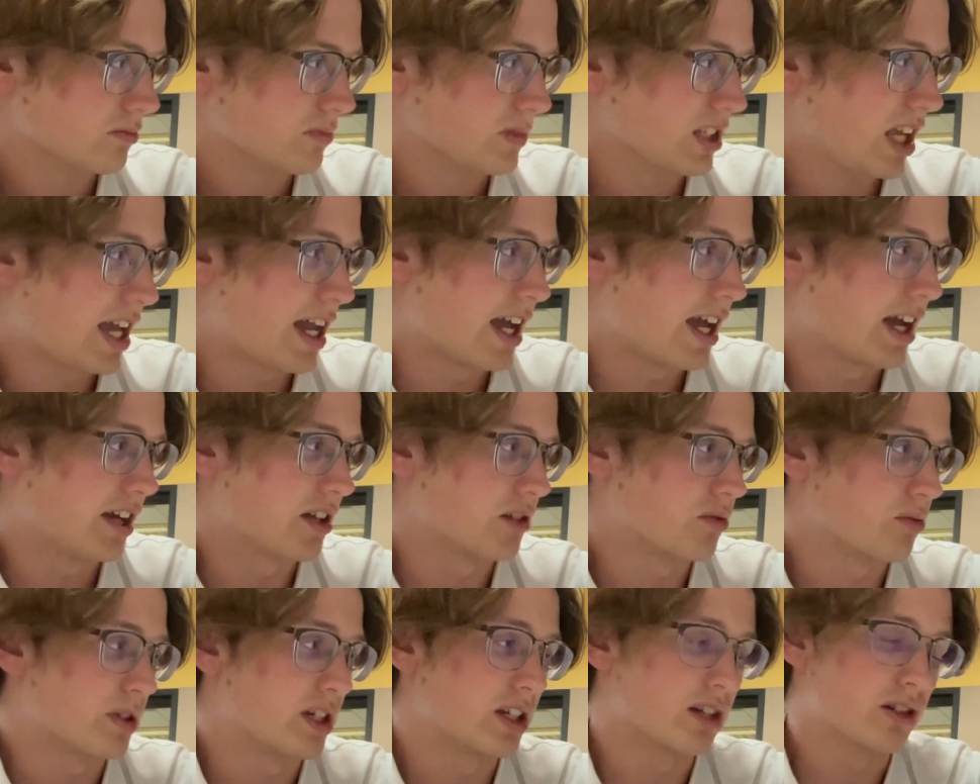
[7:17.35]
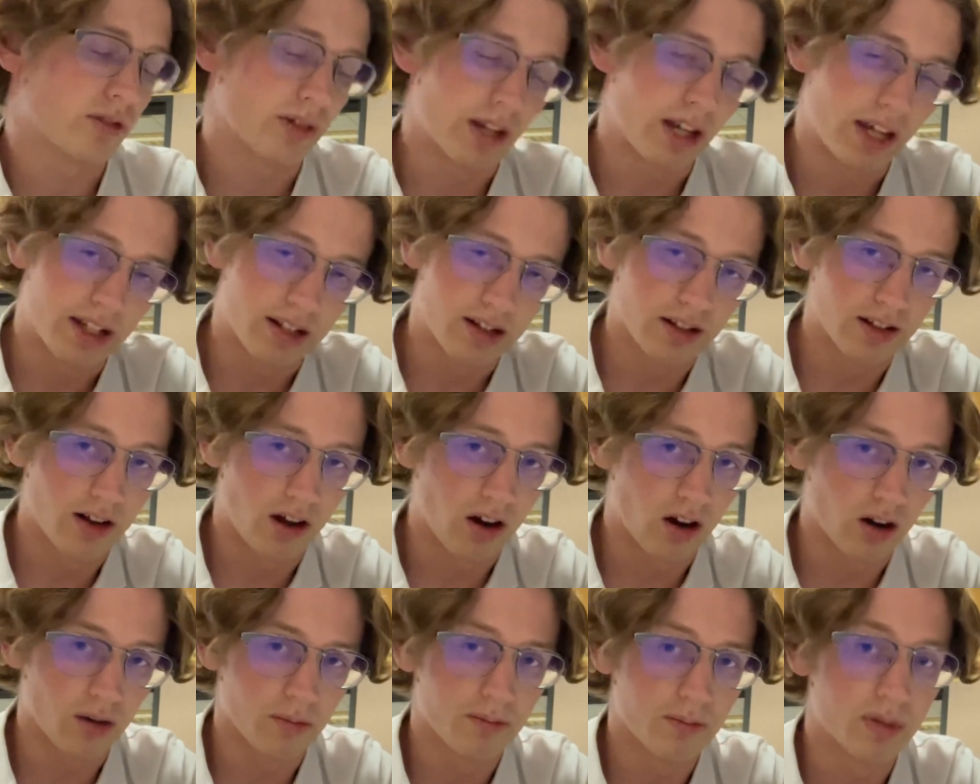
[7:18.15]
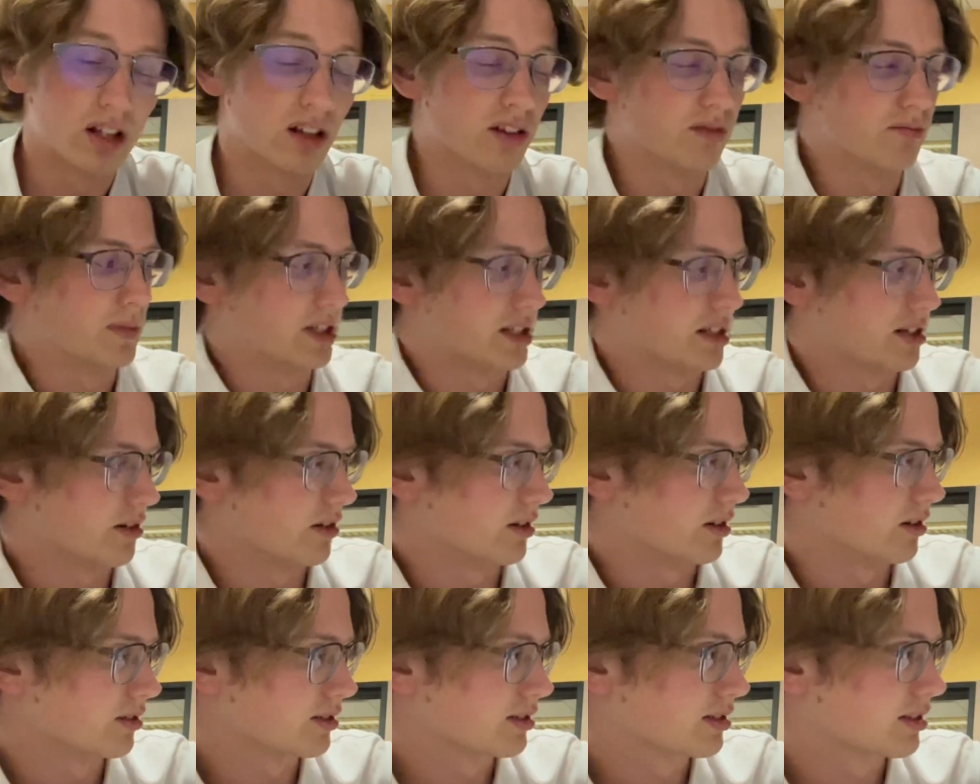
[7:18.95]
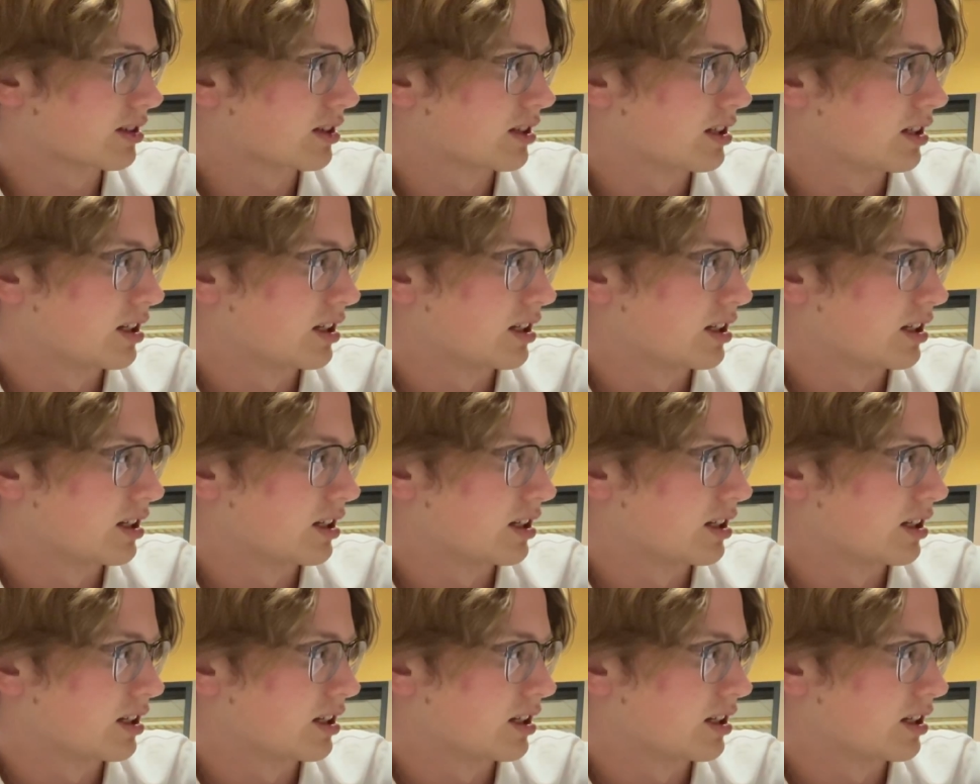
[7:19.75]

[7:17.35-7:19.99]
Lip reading: and we created our bill of materials,